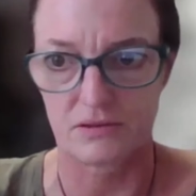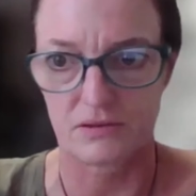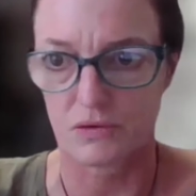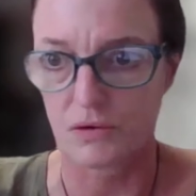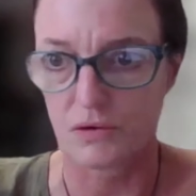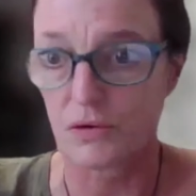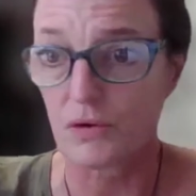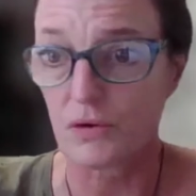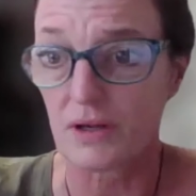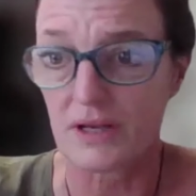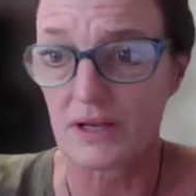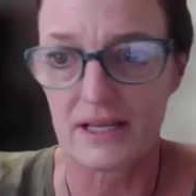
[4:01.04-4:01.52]

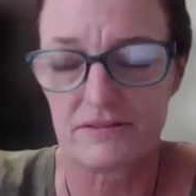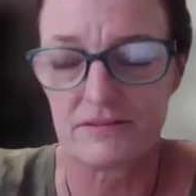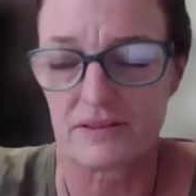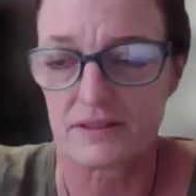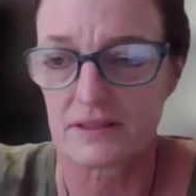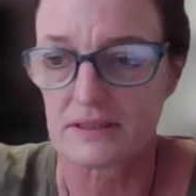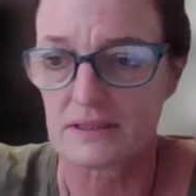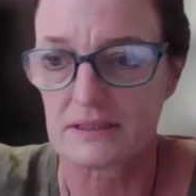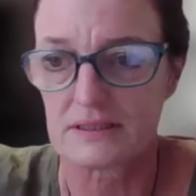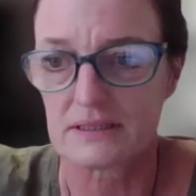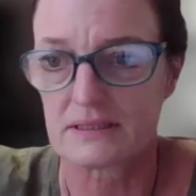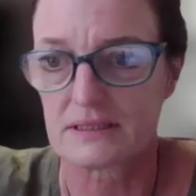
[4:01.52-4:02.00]
all
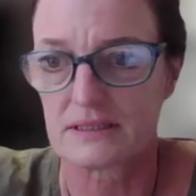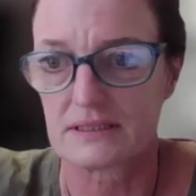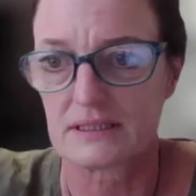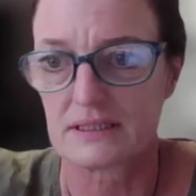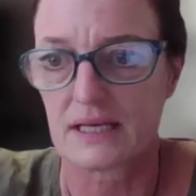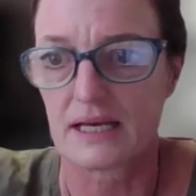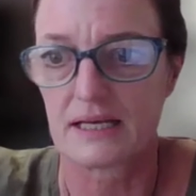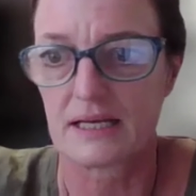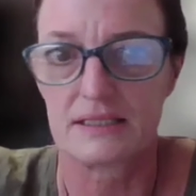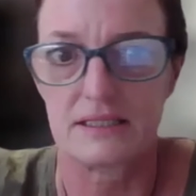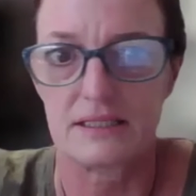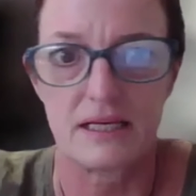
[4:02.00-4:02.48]
levels,
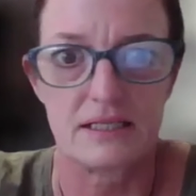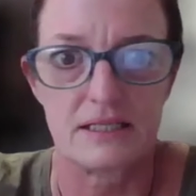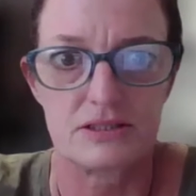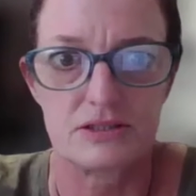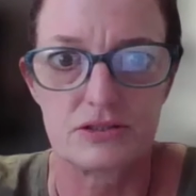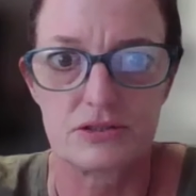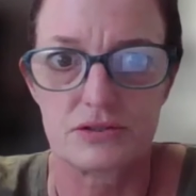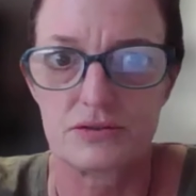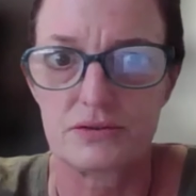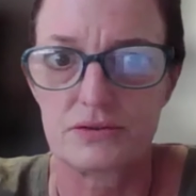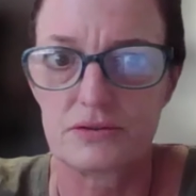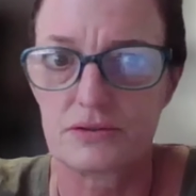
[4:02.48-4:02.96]
at
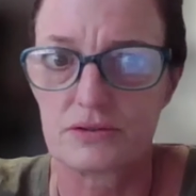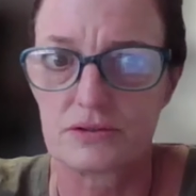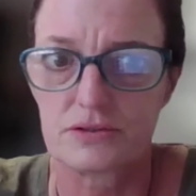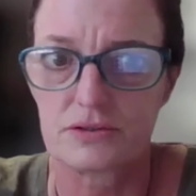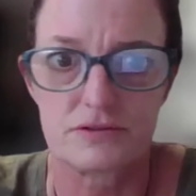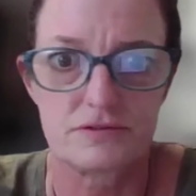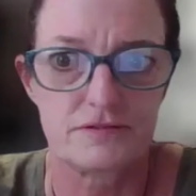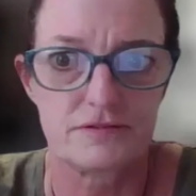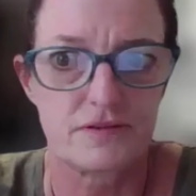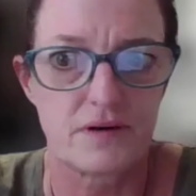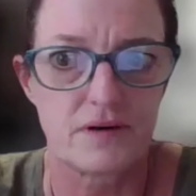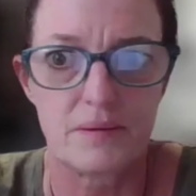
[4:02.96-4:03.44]

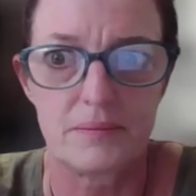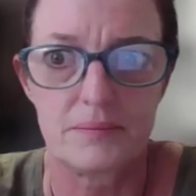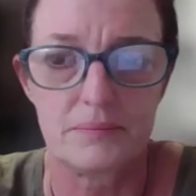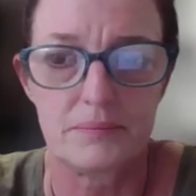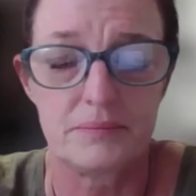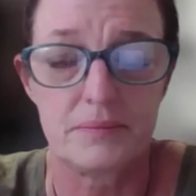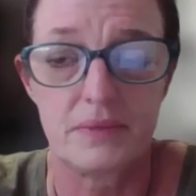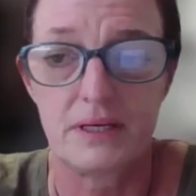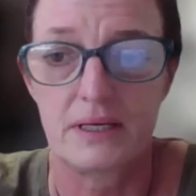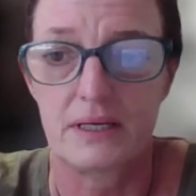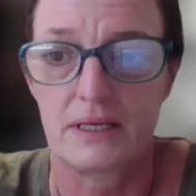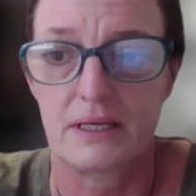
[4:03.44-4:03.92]
schools
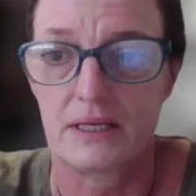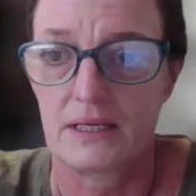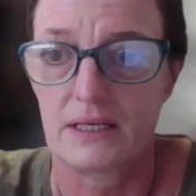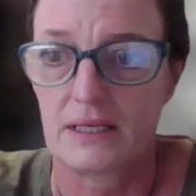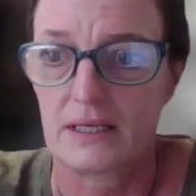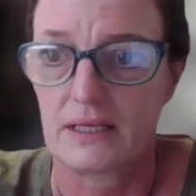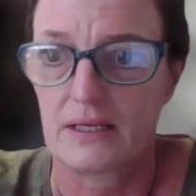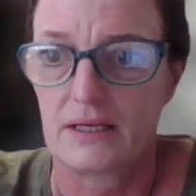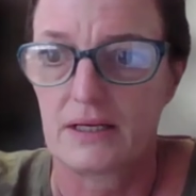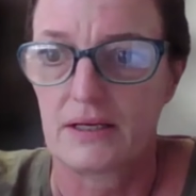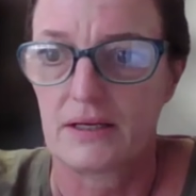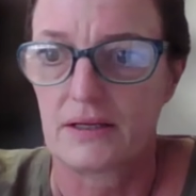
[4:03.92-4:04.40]
from
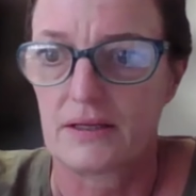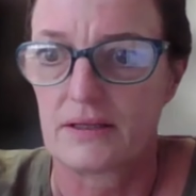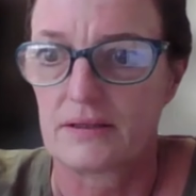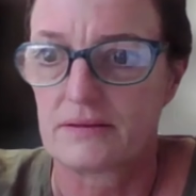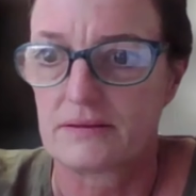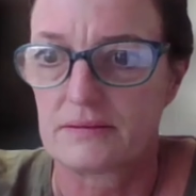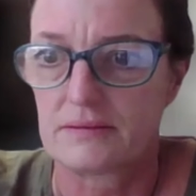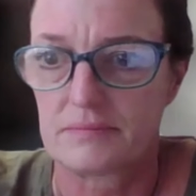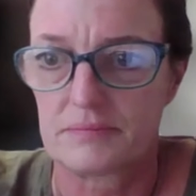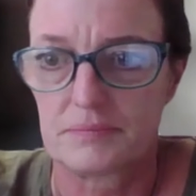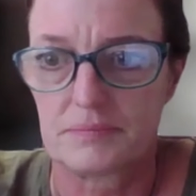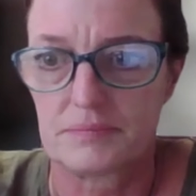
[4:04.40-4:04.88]

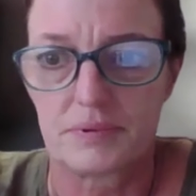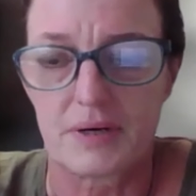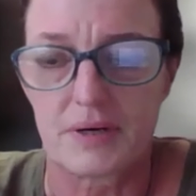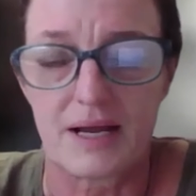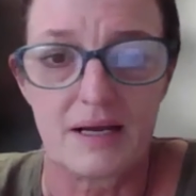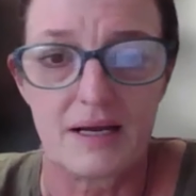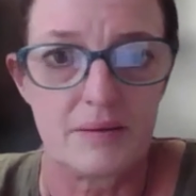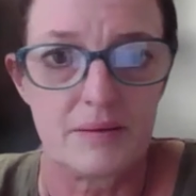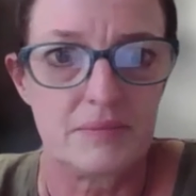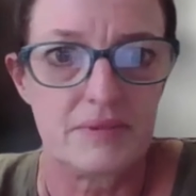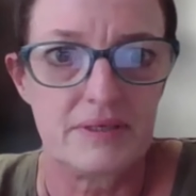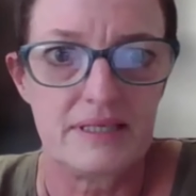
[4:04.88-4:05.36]

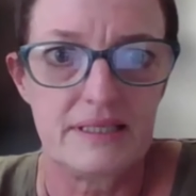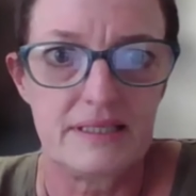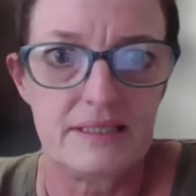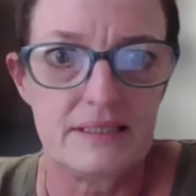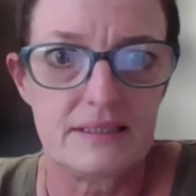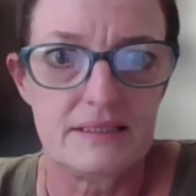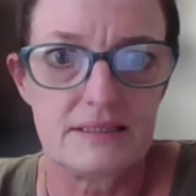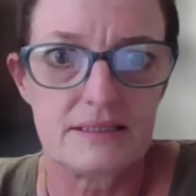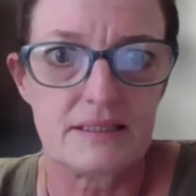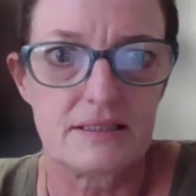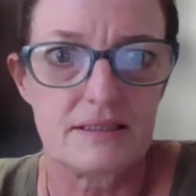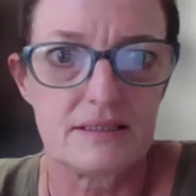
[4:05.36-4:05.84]

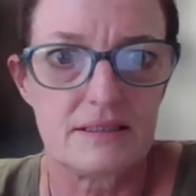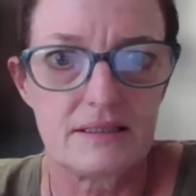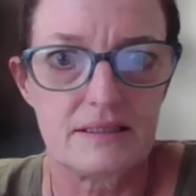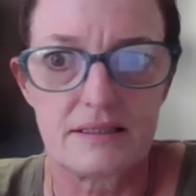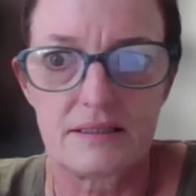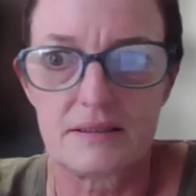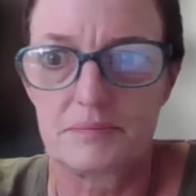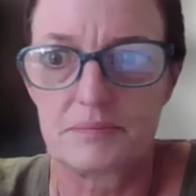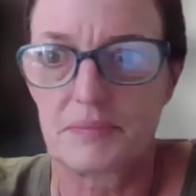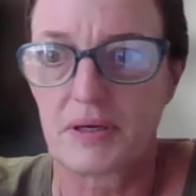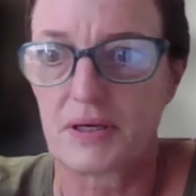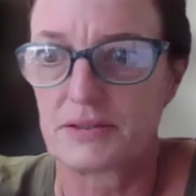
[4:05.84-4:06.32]
primary
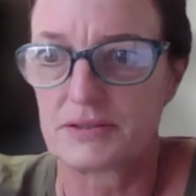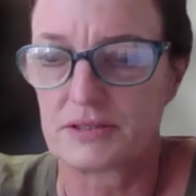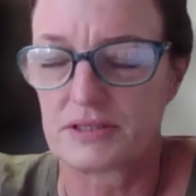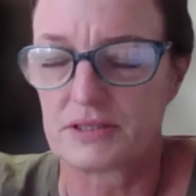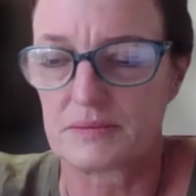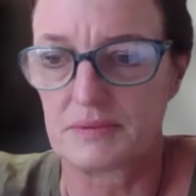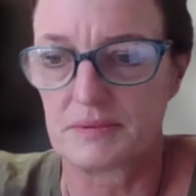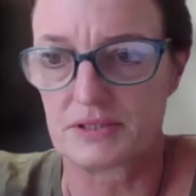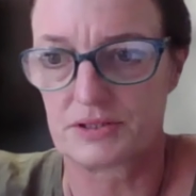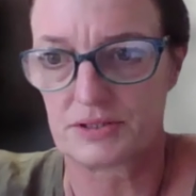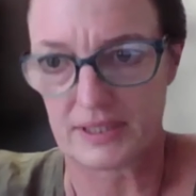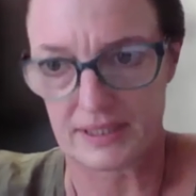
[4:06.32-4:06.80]
till
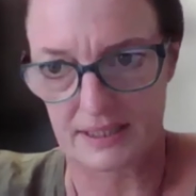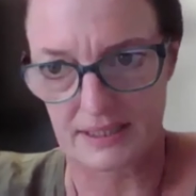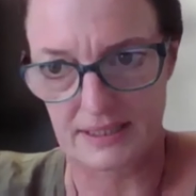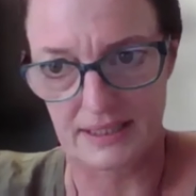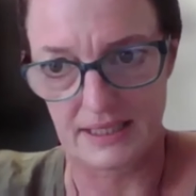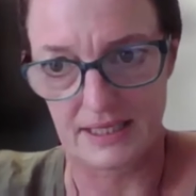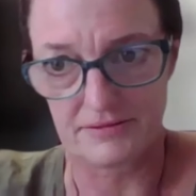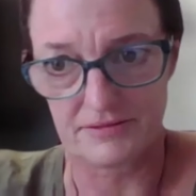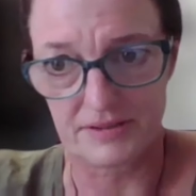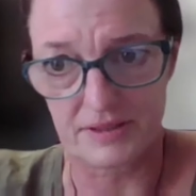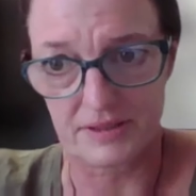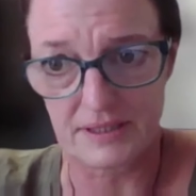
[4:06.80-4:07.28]
post-matric
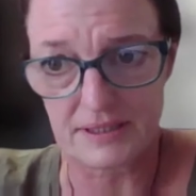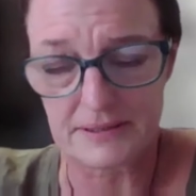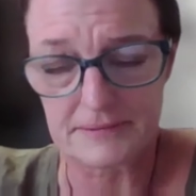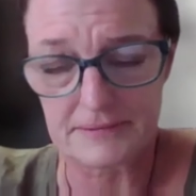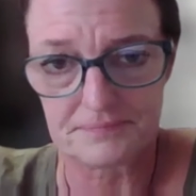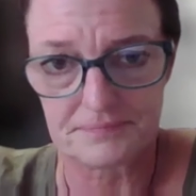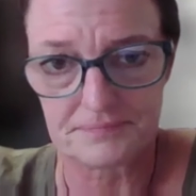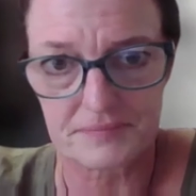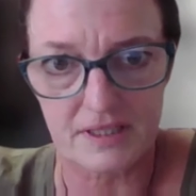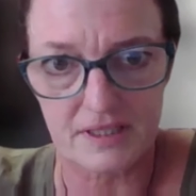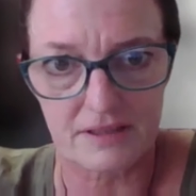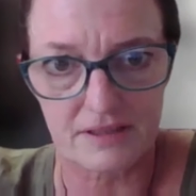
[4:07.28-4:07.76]

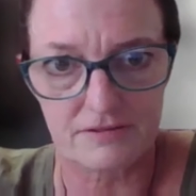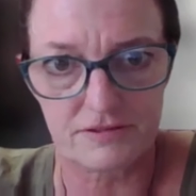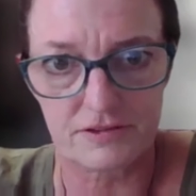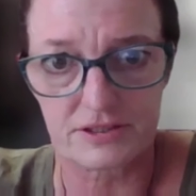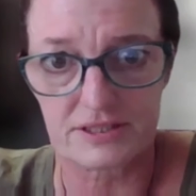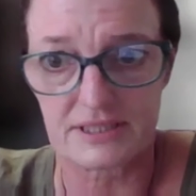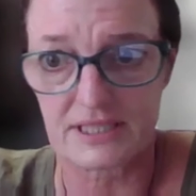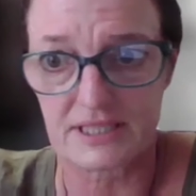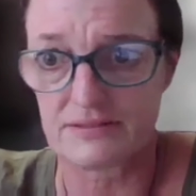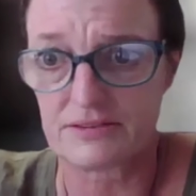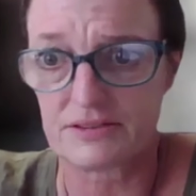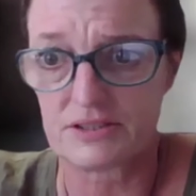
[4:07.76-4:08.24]
level for
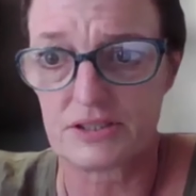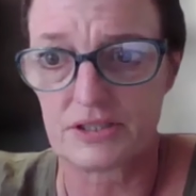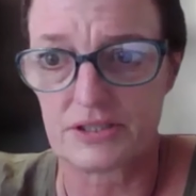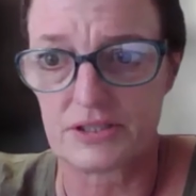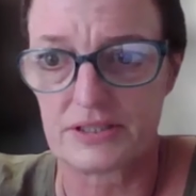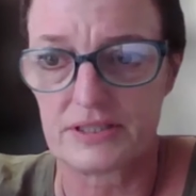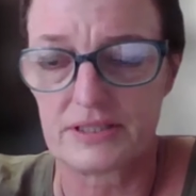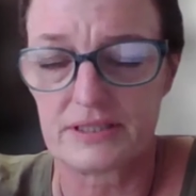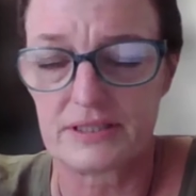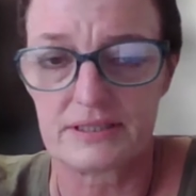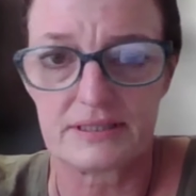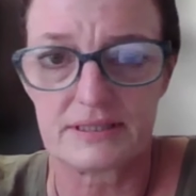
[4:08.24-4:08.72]
7
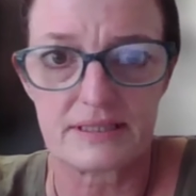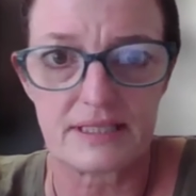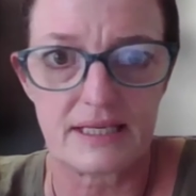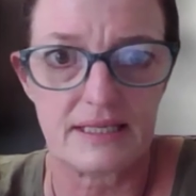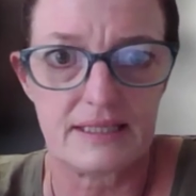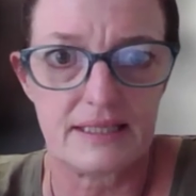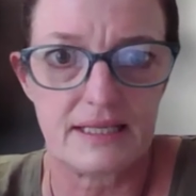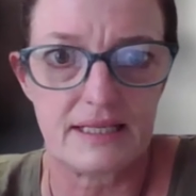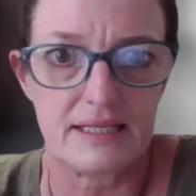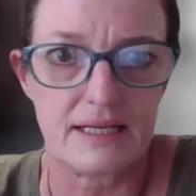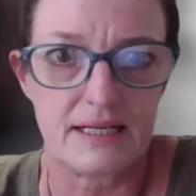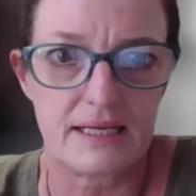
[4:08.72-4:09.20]
years.
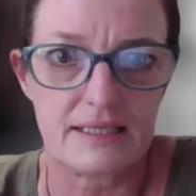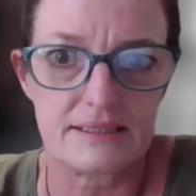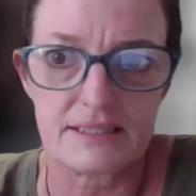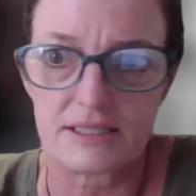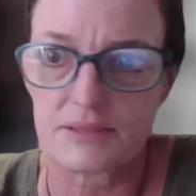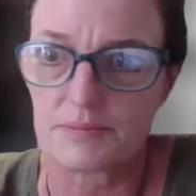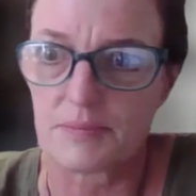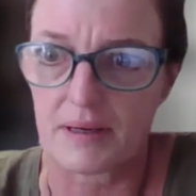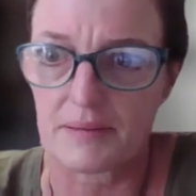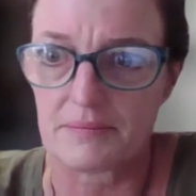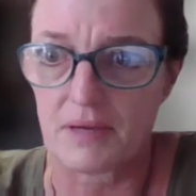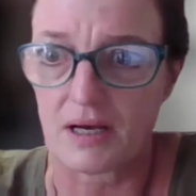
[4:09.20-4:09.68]
And then I
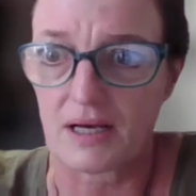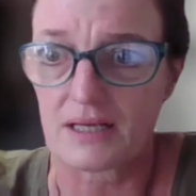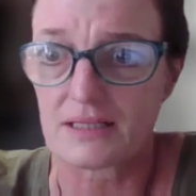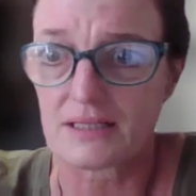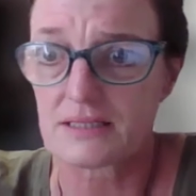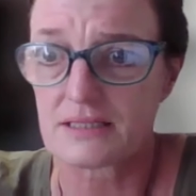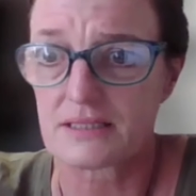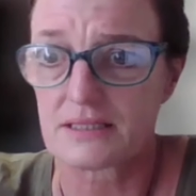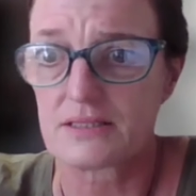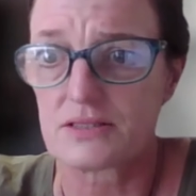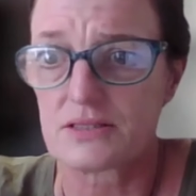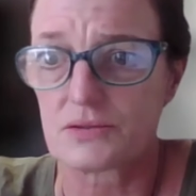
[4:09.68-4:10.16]
did my
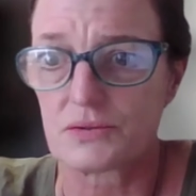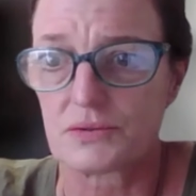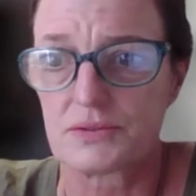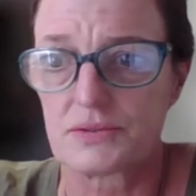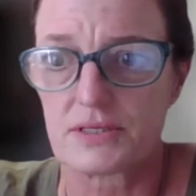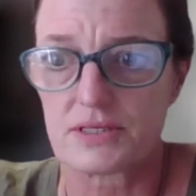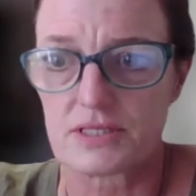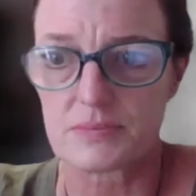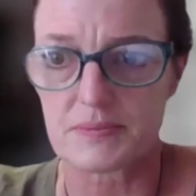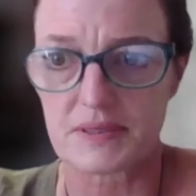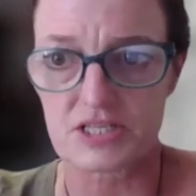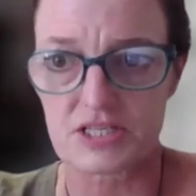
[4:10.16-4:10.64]
master's,
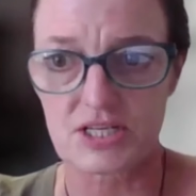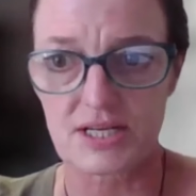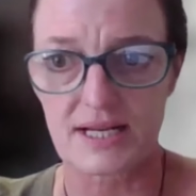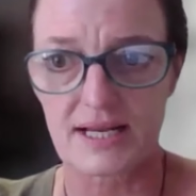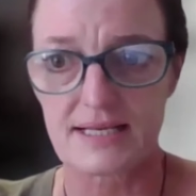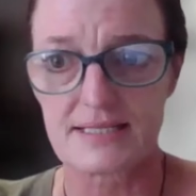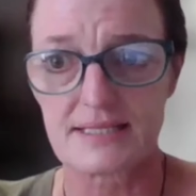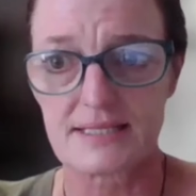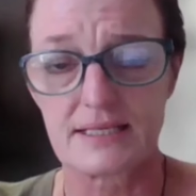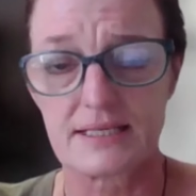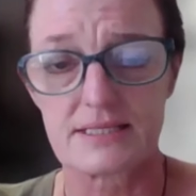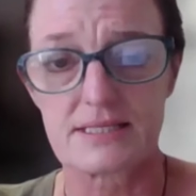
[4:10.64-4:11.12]
also
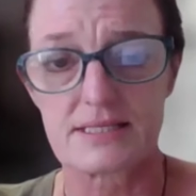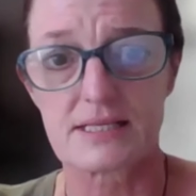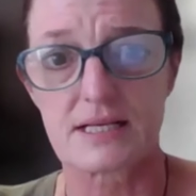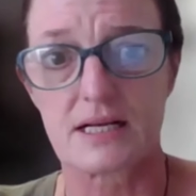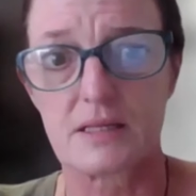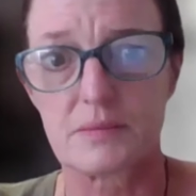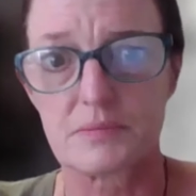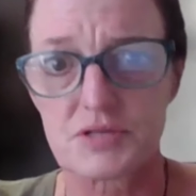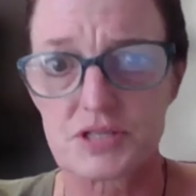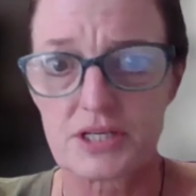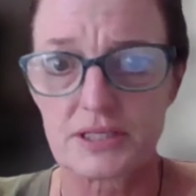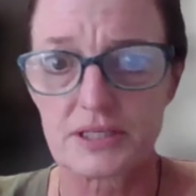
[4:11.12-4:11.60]
specializing in
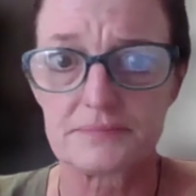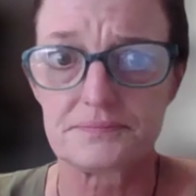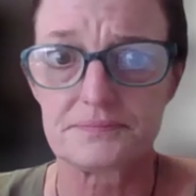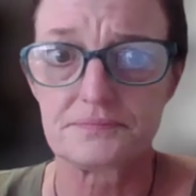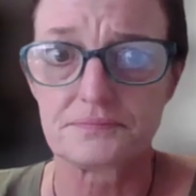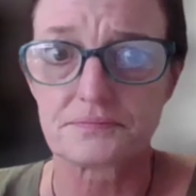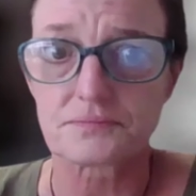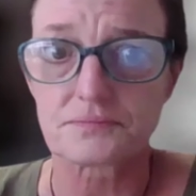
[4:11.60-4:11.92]
sculpture